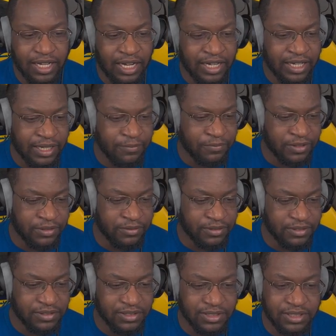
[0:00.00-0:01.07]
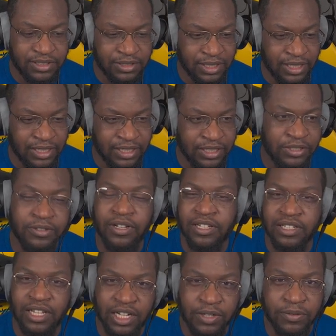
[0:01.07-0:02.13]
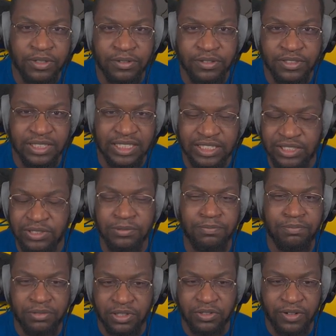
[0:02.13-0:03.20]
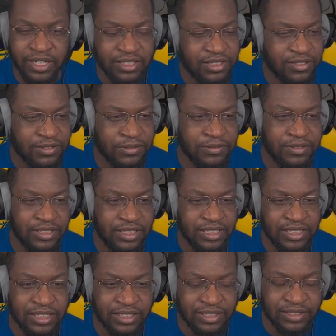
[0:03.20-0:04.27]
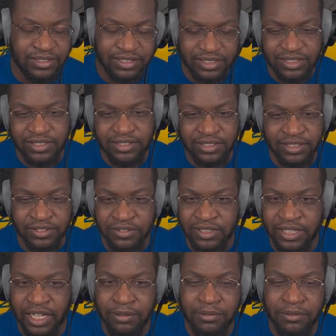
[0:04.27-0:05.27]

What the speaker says: I have rerolls. You'll unlock rerolls as you progress through the kind of through the